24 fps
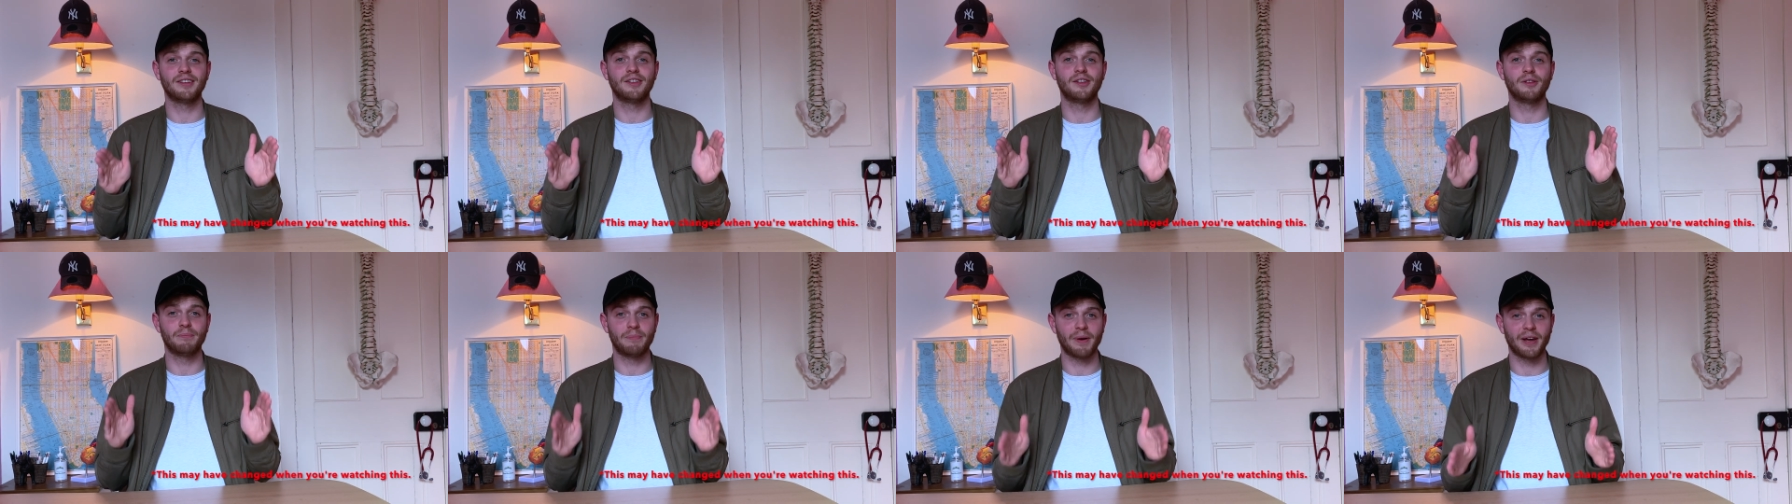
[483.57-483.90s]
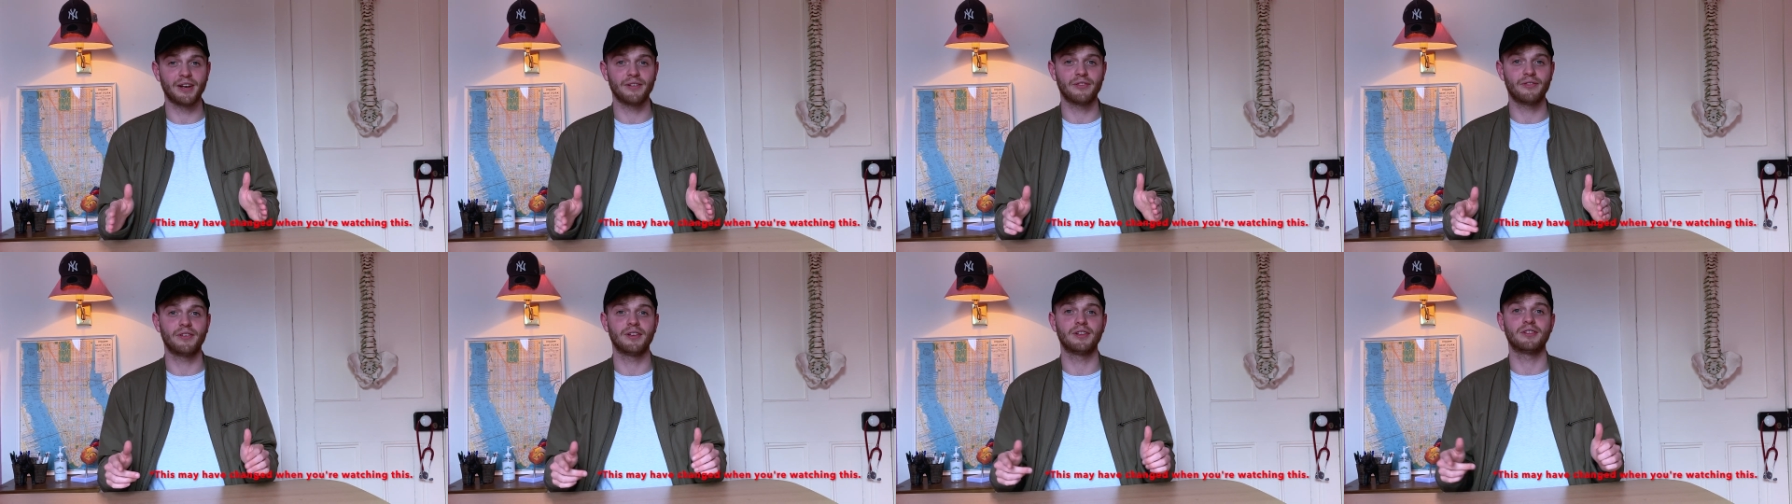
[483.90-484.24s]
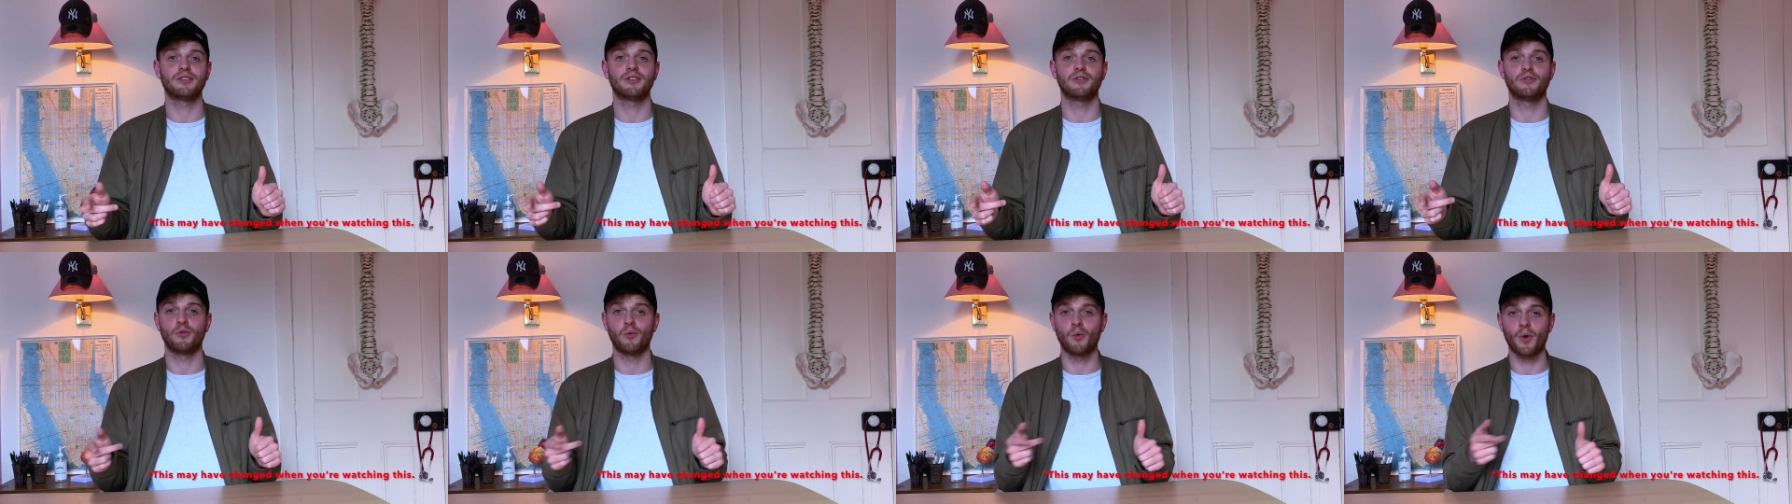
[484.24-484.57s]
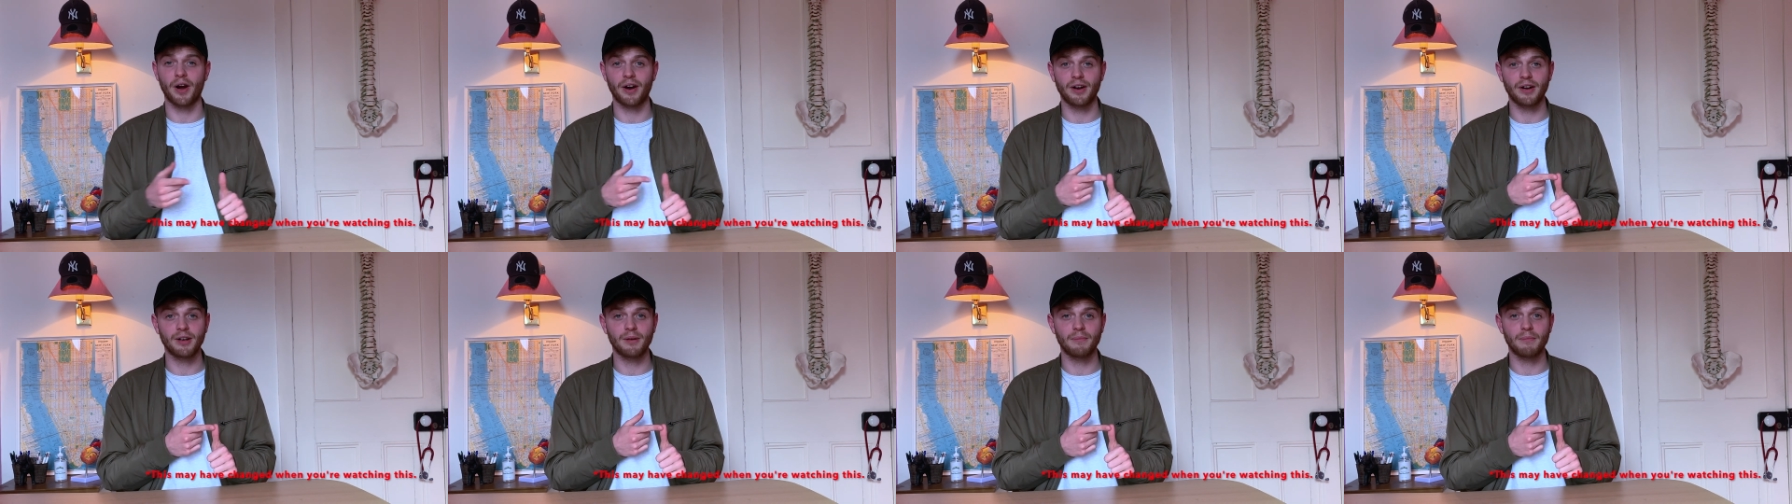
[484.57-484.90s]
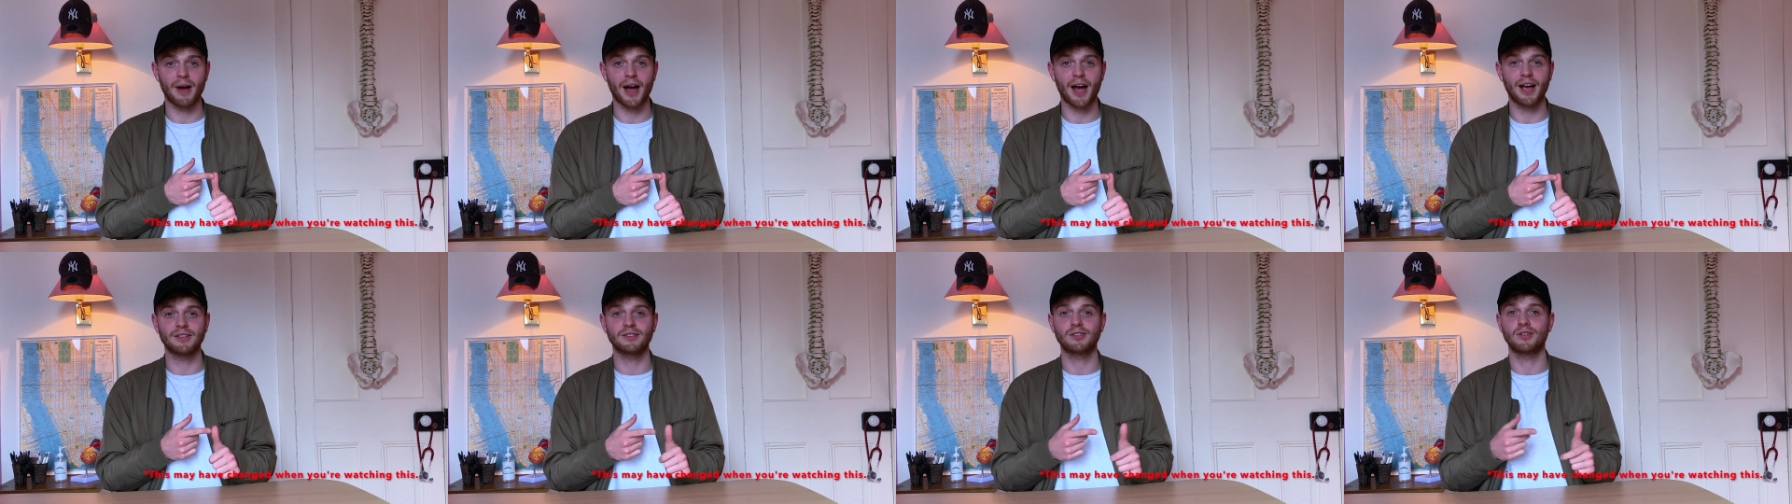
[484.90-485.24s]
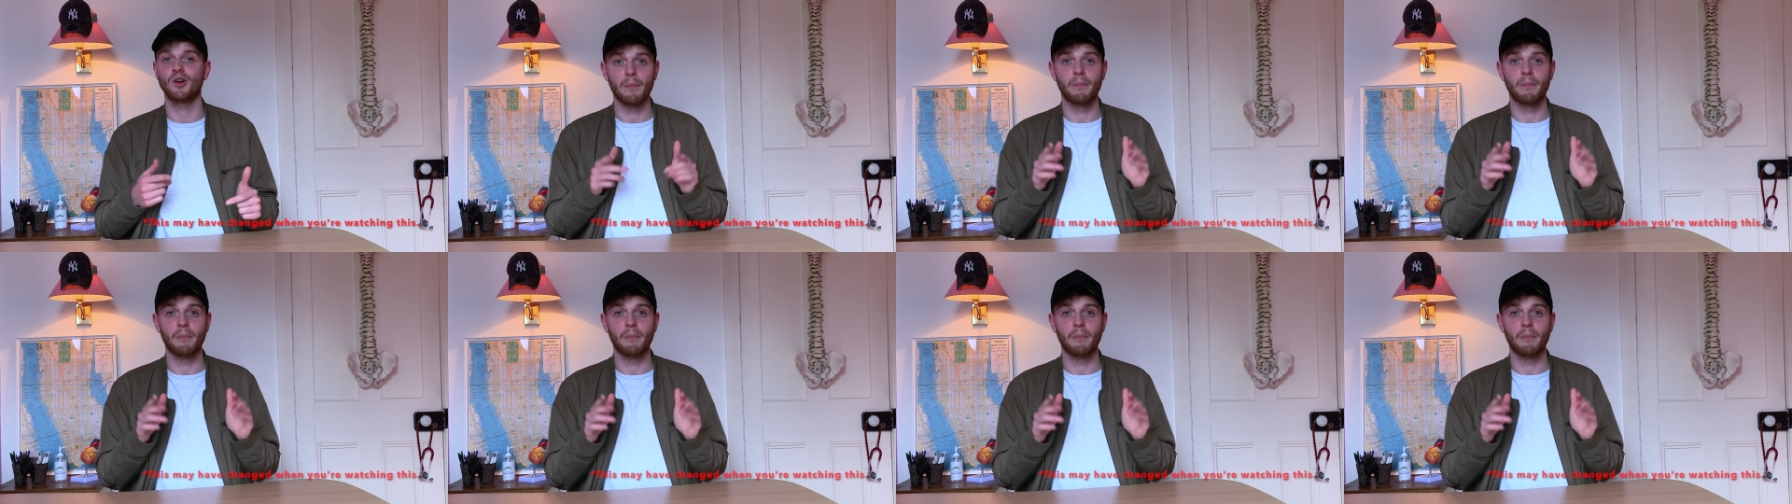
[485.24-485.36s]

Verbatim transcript: the benefits of wearing a mask,